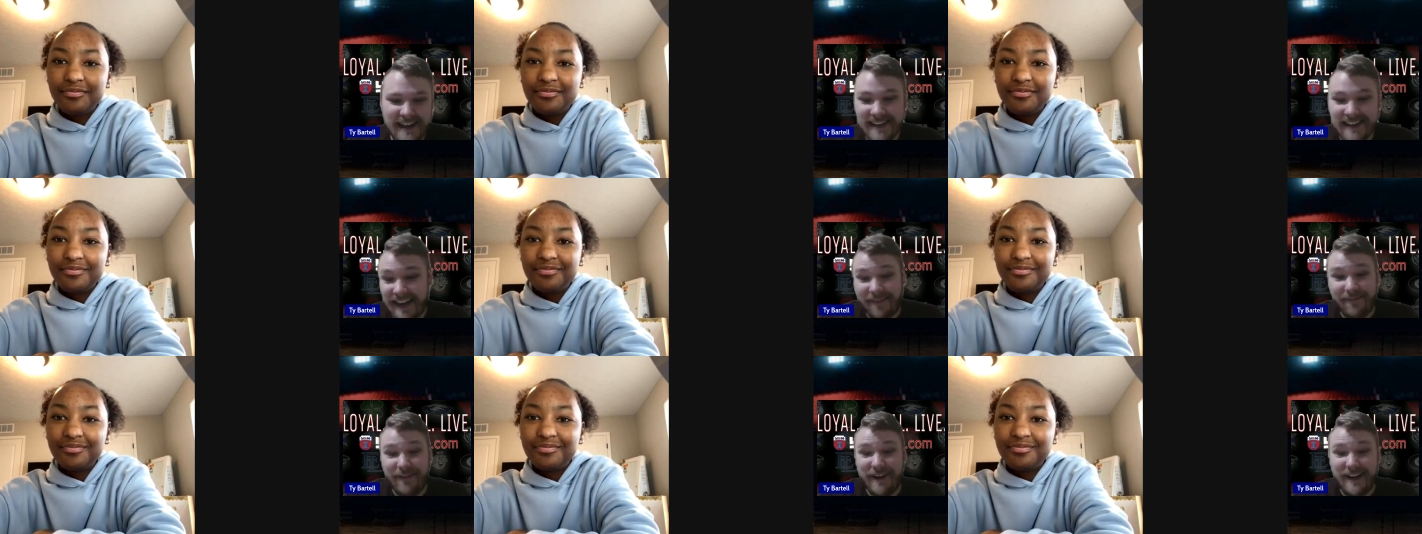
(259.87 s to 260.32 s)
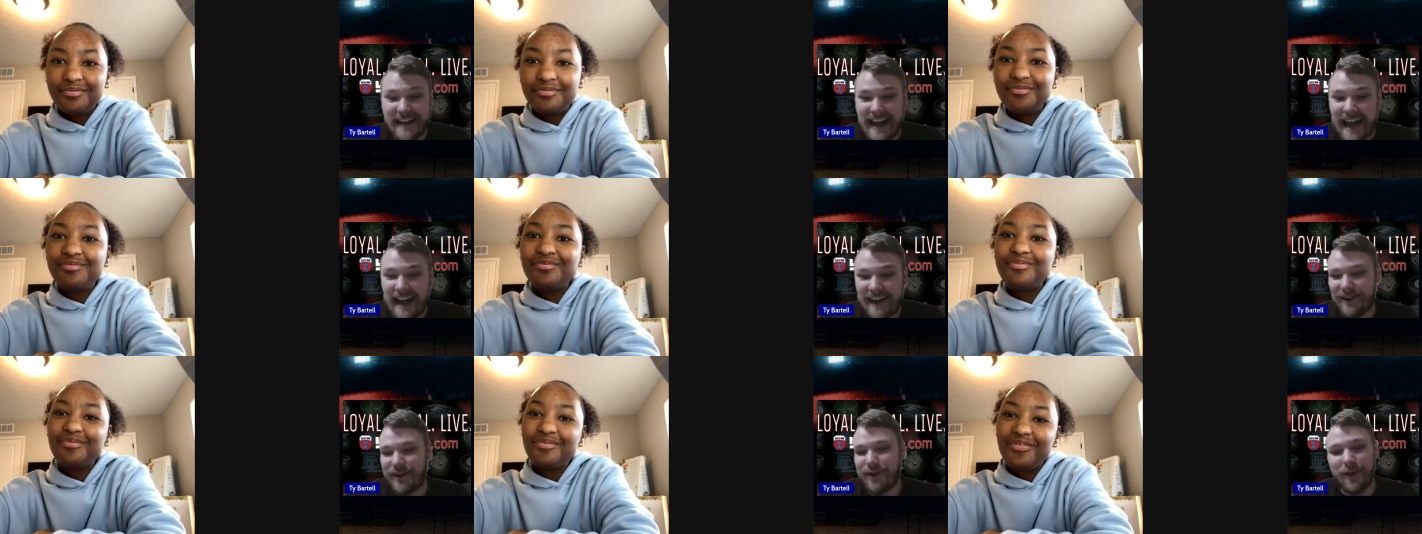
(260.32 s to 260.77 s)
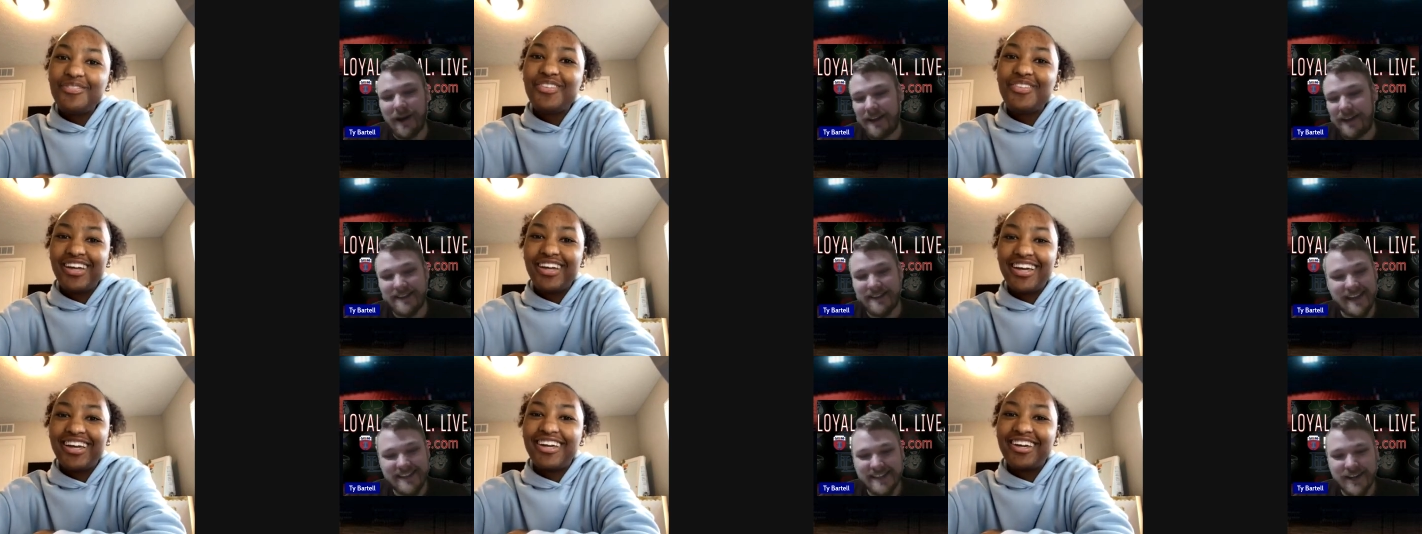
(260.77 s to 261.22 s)
Speaker 1: given category. It
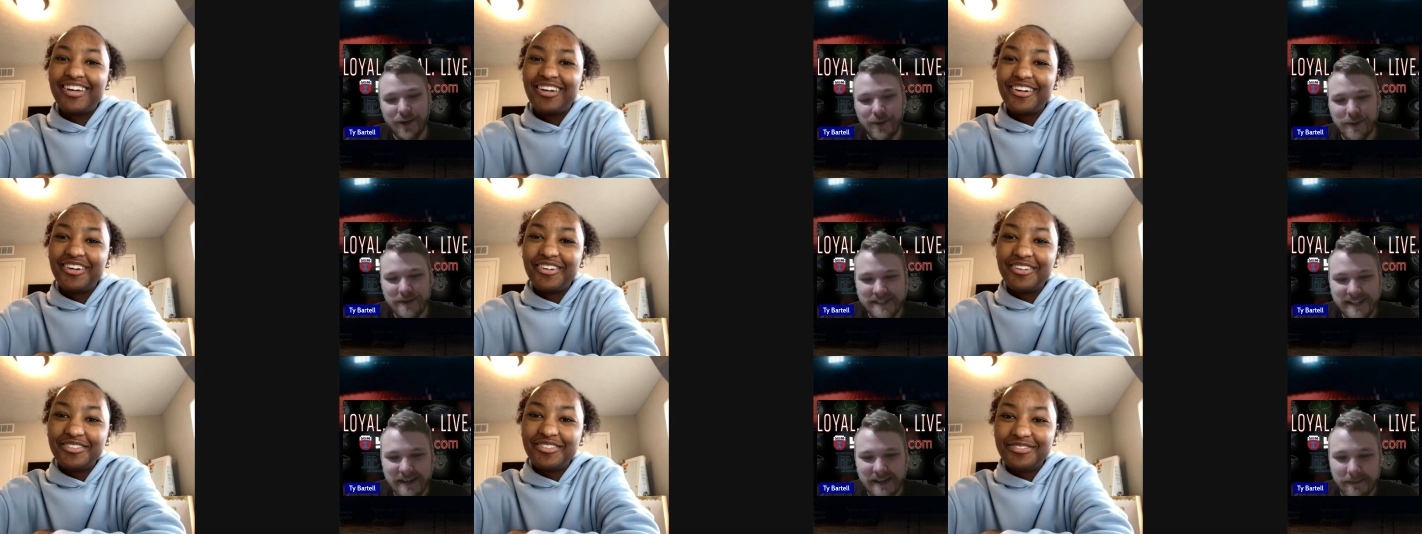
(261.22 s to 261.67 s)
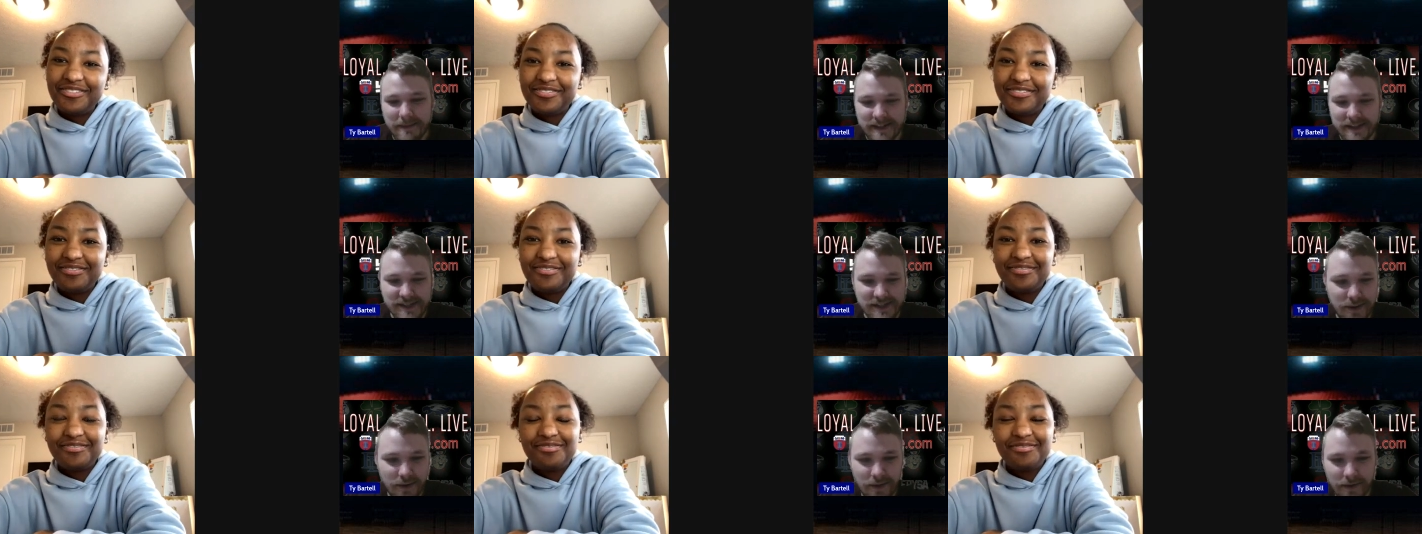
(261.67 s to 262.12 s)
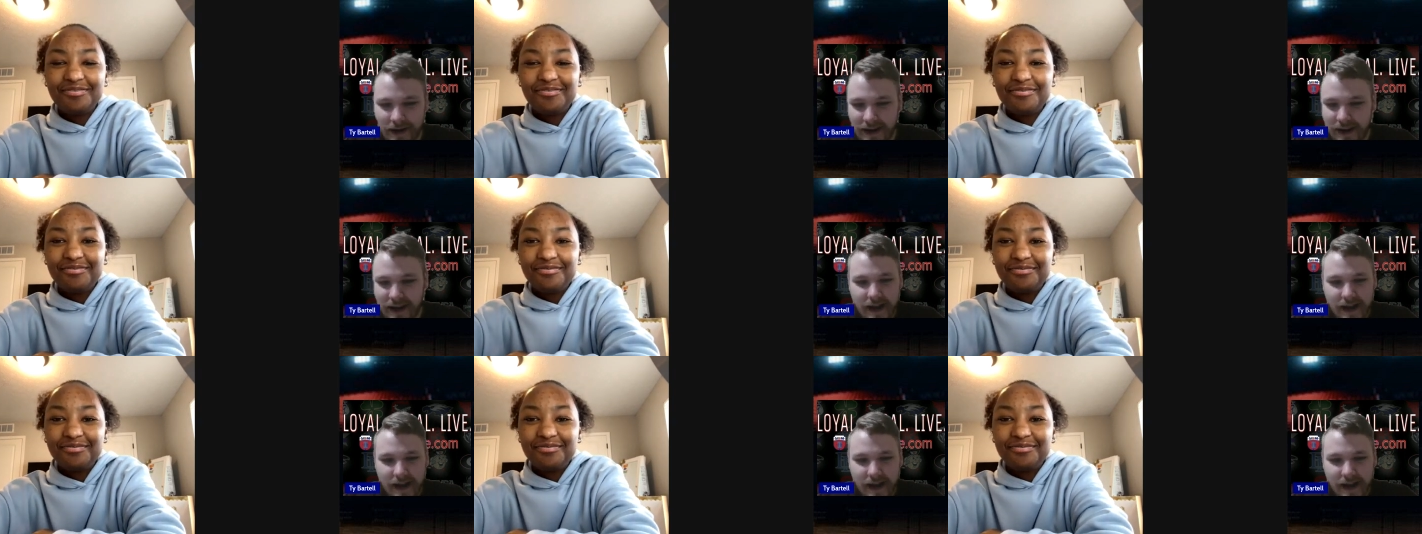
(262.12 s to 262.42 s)
doesn't always need to be scoring.